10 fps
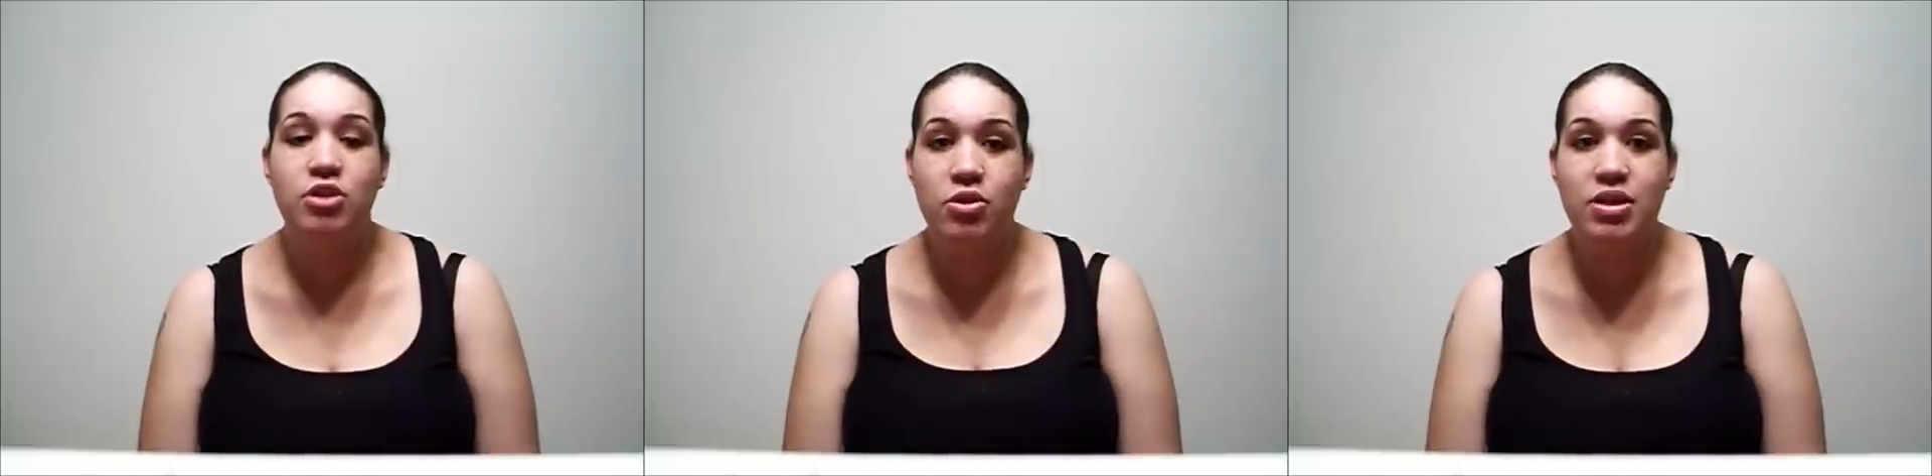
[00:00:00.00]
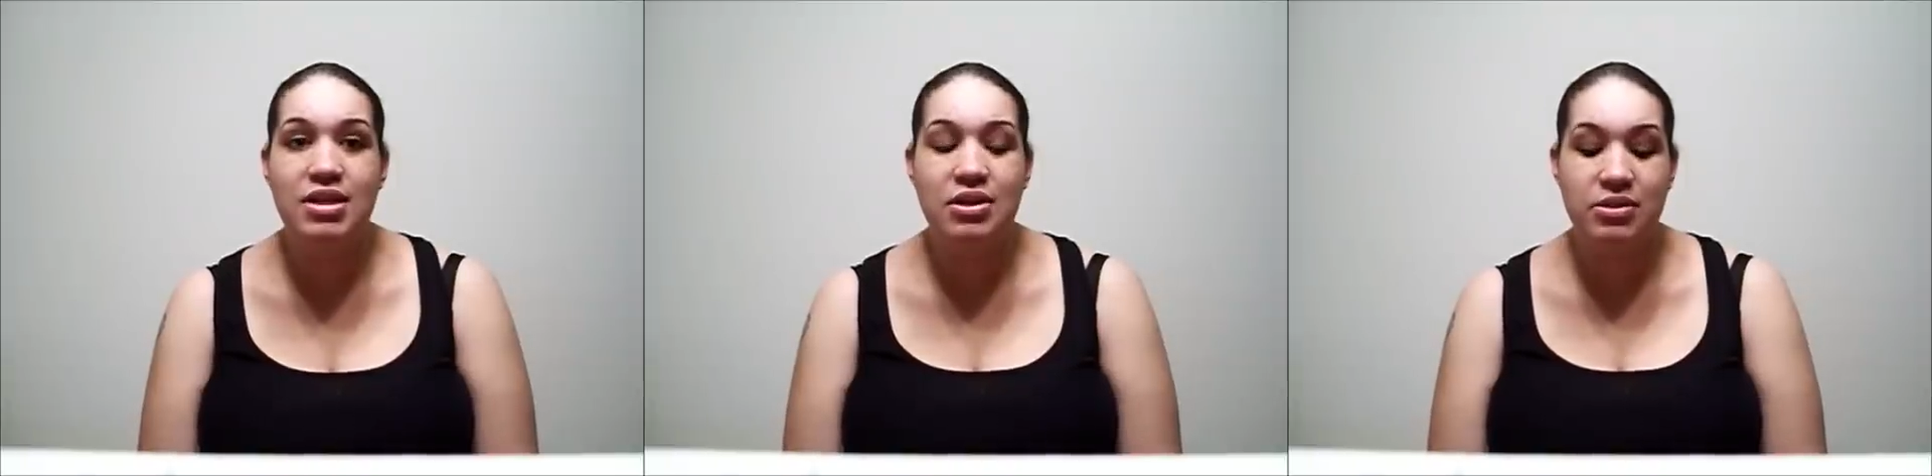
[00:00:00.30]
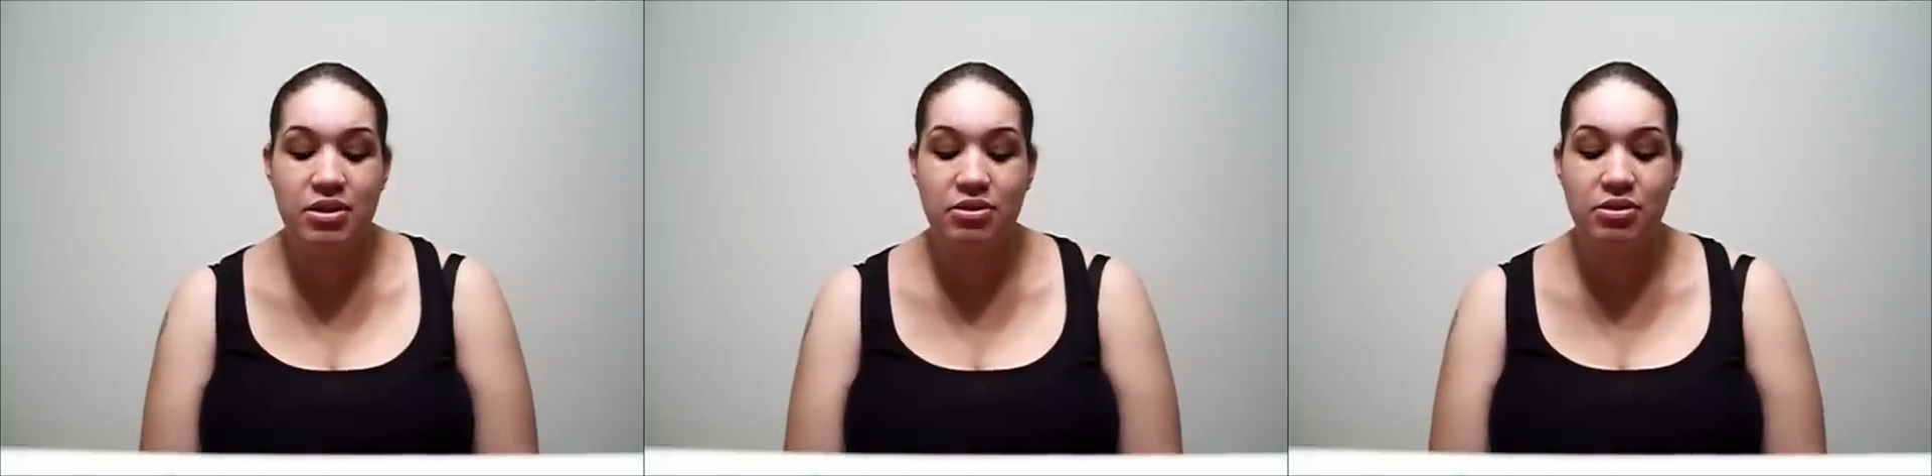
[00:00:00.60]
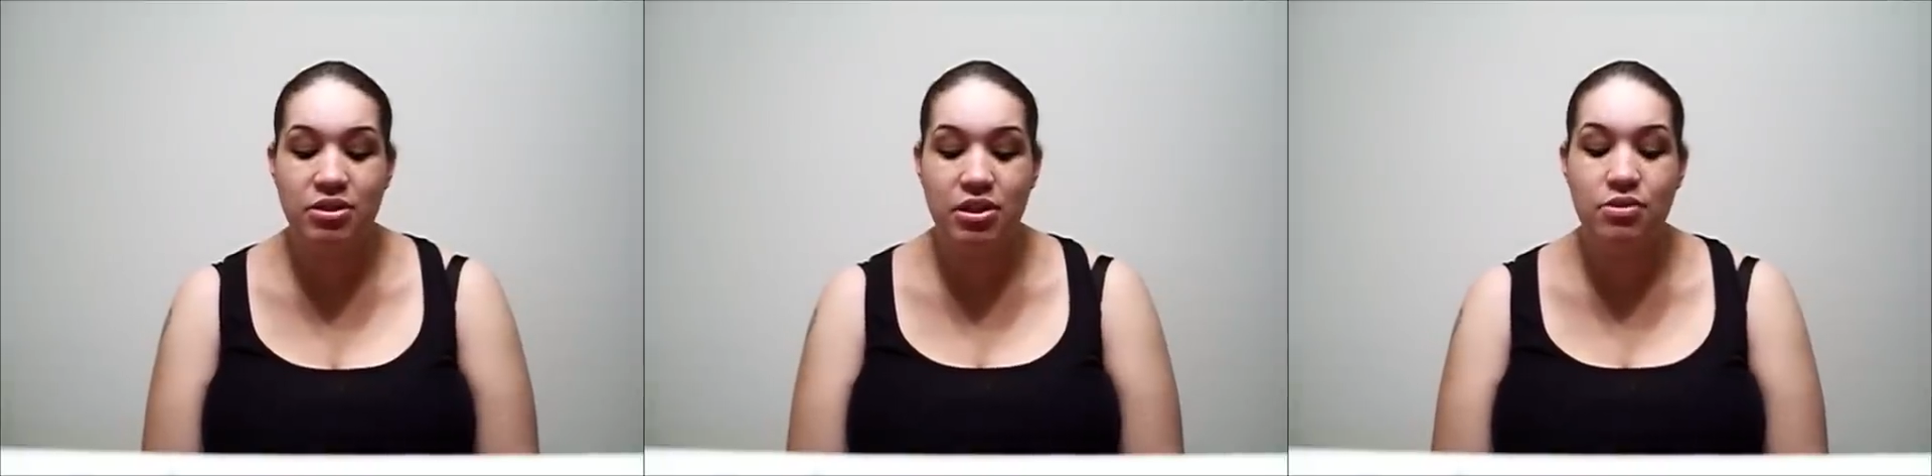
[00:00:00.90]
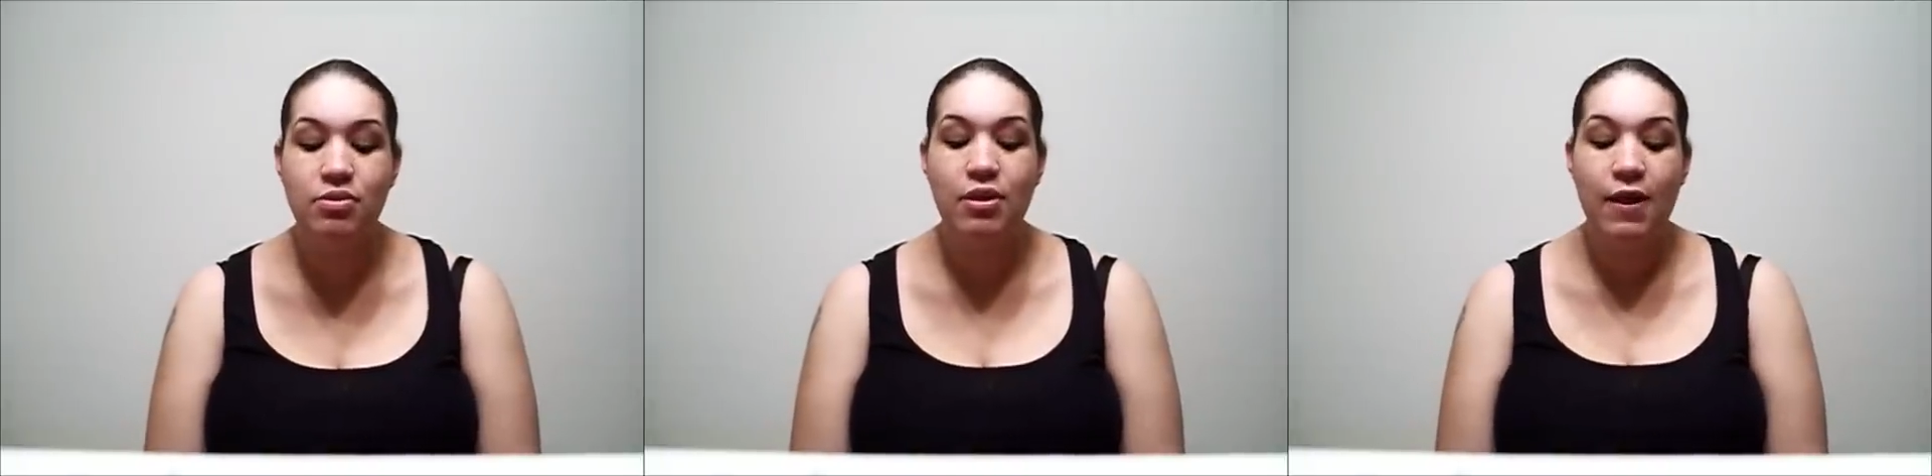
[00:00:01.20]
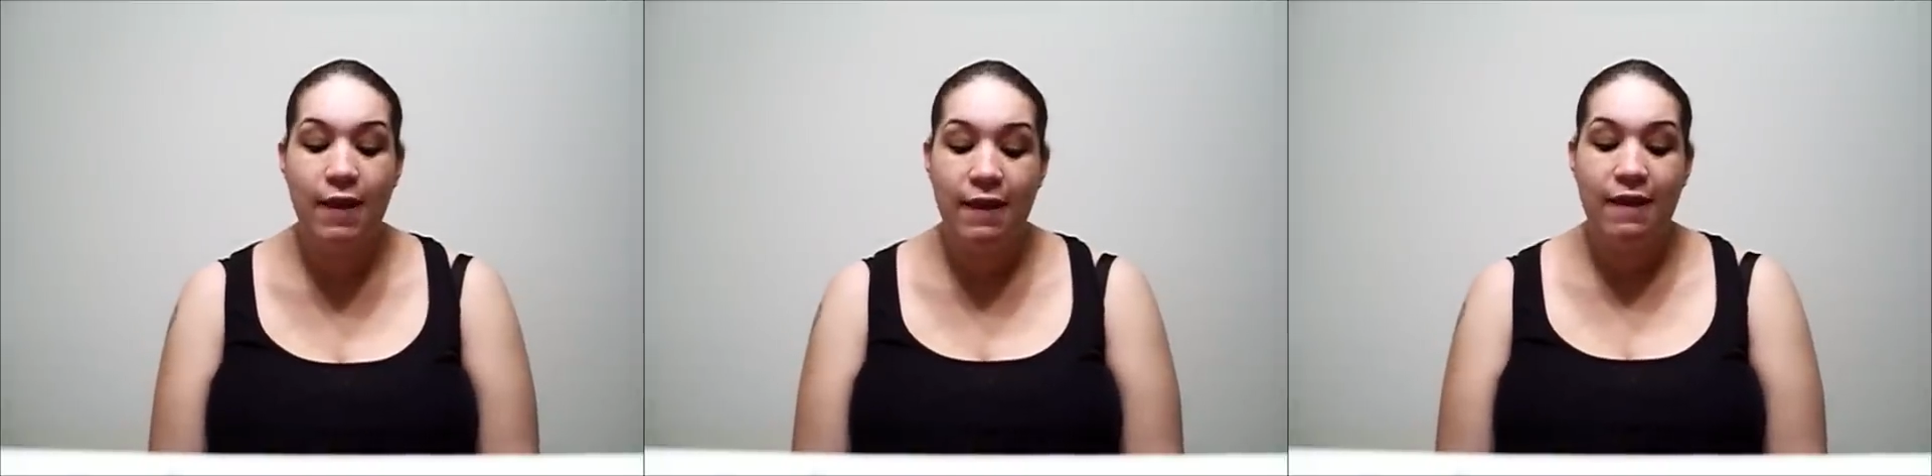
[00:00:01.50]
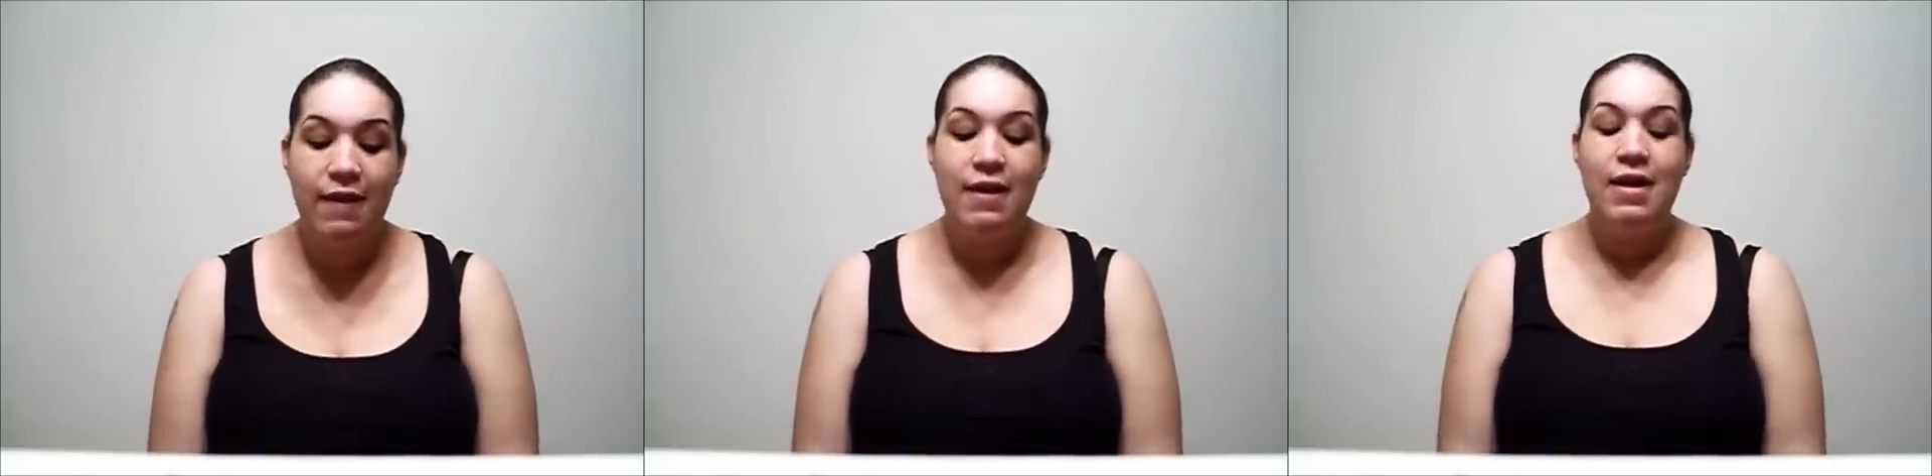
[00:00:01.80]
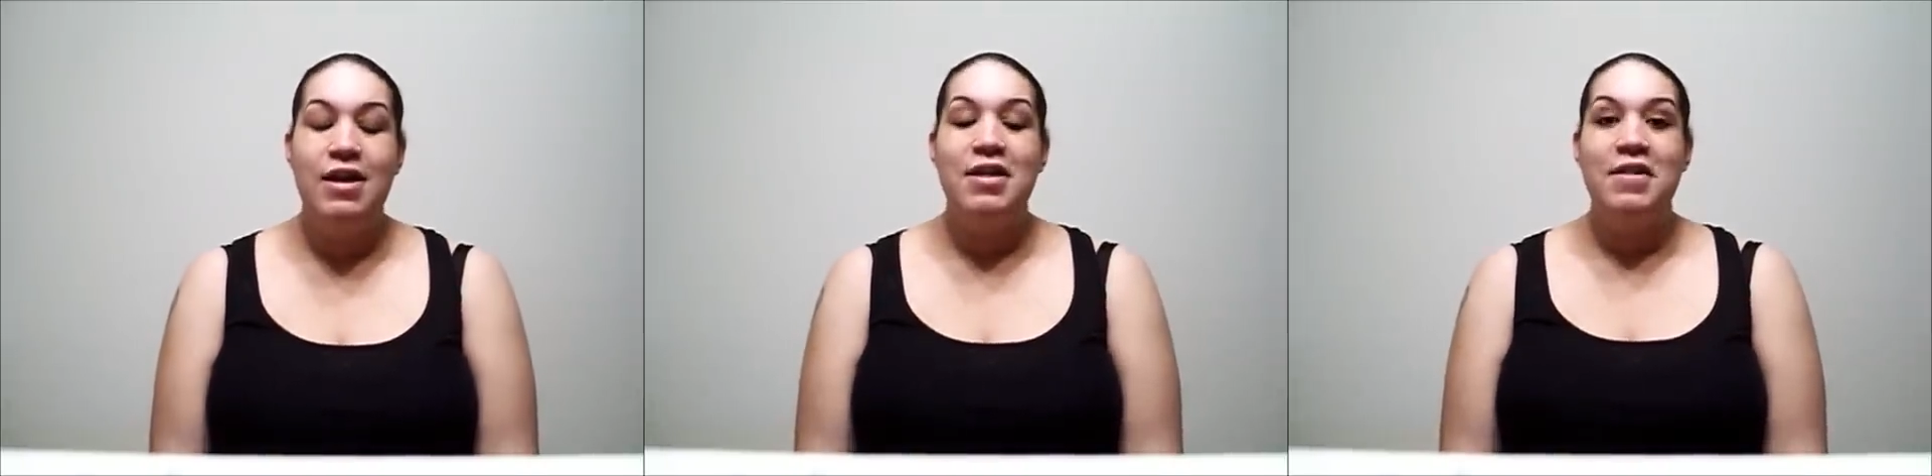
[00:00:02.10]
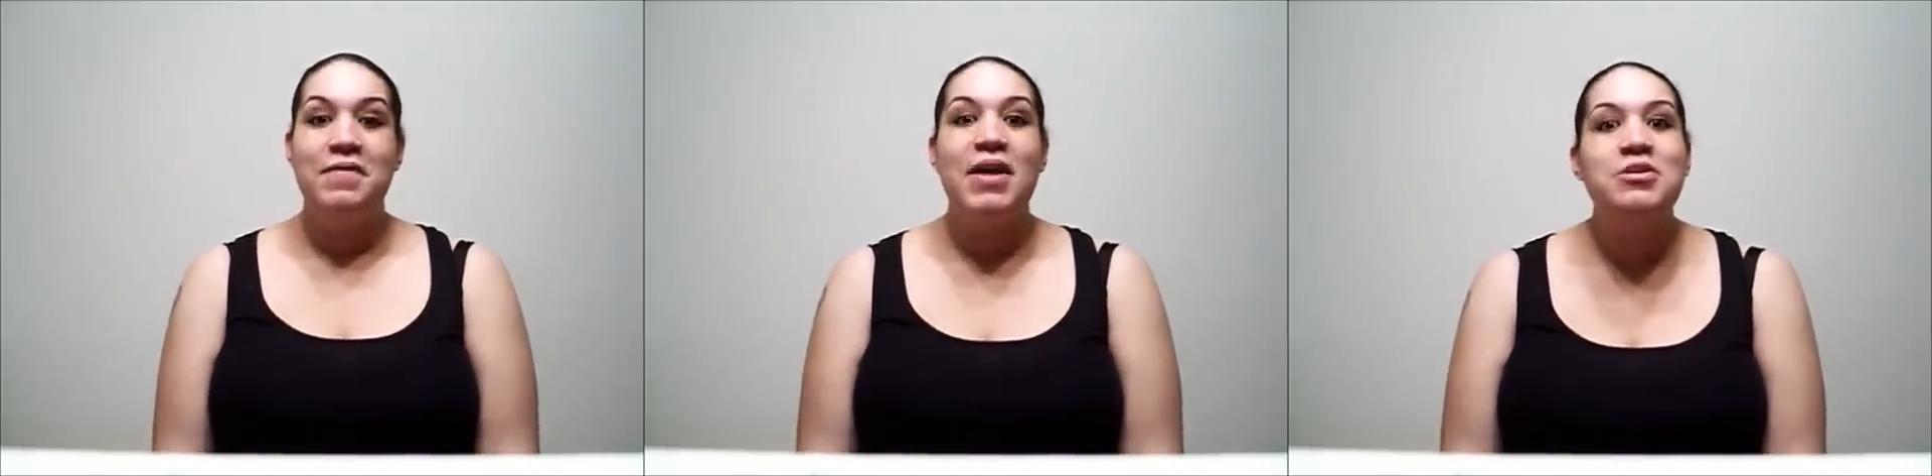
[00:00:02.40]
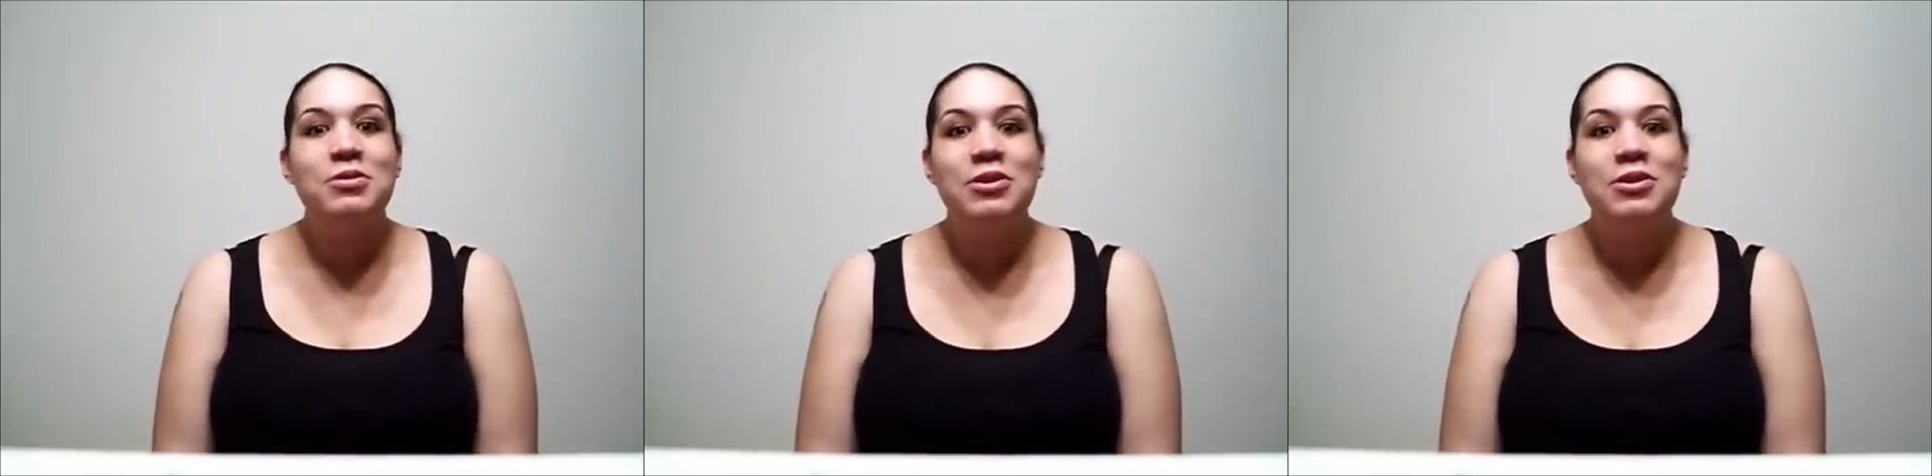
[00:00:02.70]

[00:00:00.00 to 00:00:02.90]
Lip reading: tone it down a little. So, that's